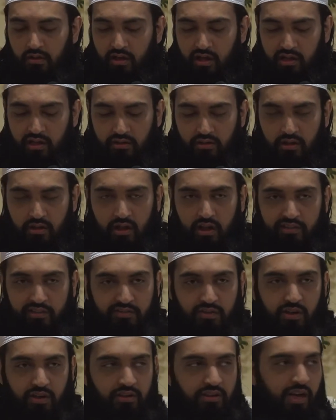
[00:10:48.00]
And
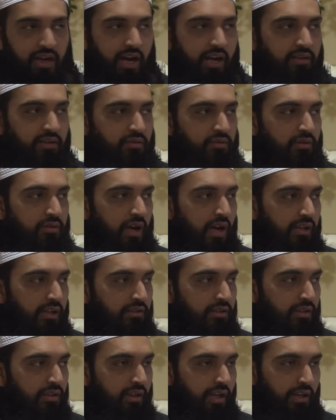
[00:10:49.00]
it's not that I, do, I
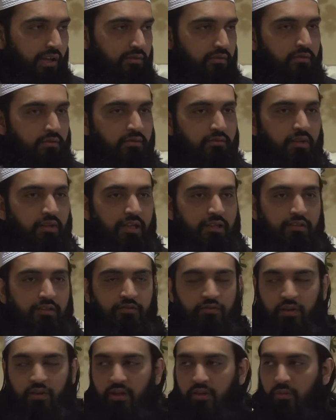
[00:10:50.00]
negate that
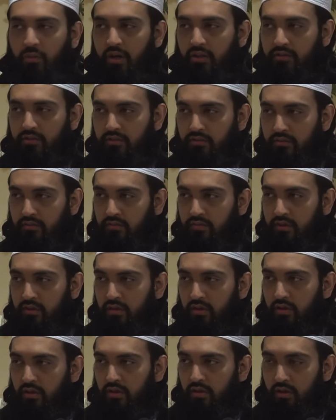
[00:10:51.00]
there's three questions,
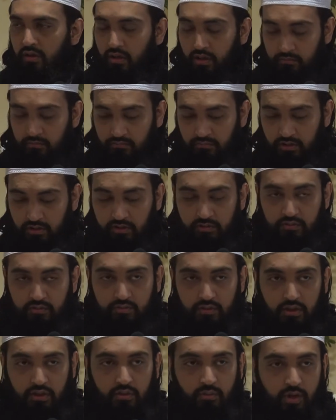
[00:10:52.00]
and um, these
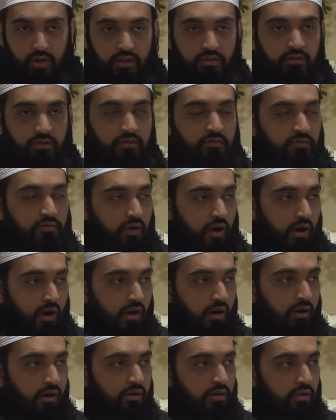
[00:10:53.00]
three questions
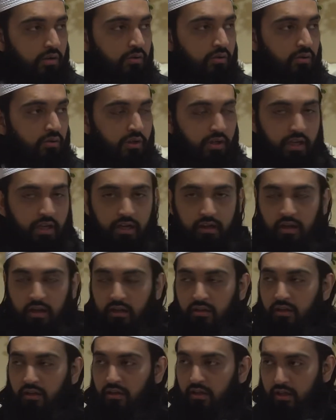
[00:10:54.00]
are recorded in
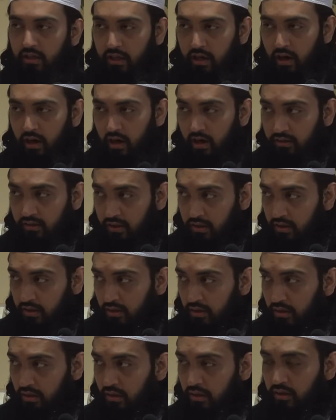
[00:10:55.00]
uh,
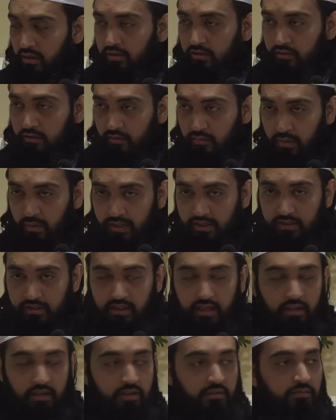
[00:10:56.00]
ahadith, this is where they're
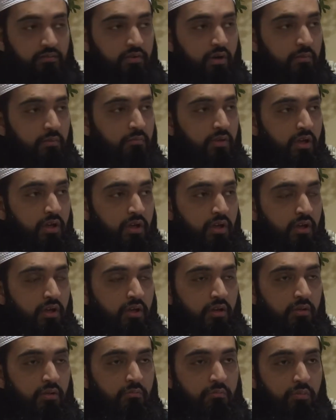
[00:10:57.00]
taken from,
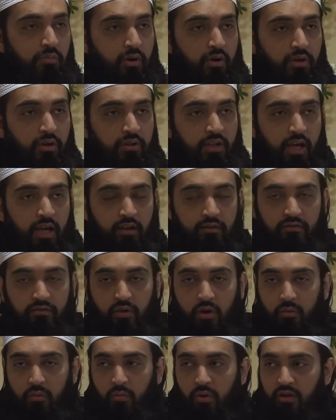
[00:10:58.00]
but there is
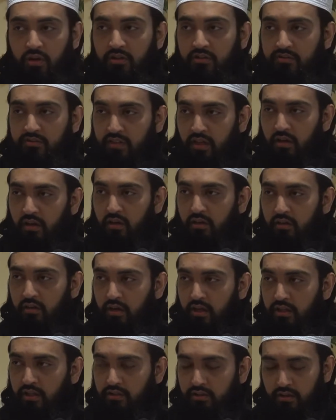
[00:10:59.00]
not one single
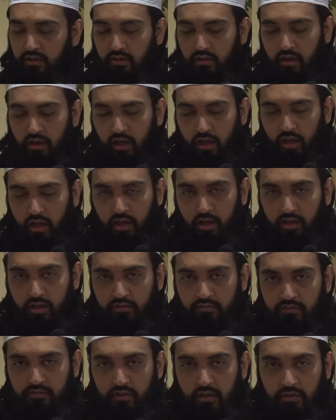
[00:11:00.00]
narration in
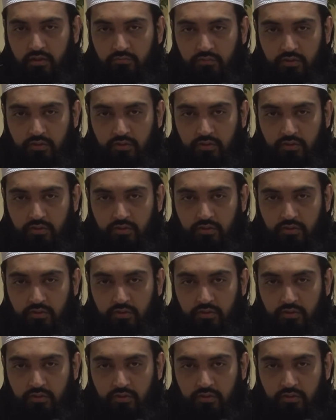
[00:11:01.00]
Sahih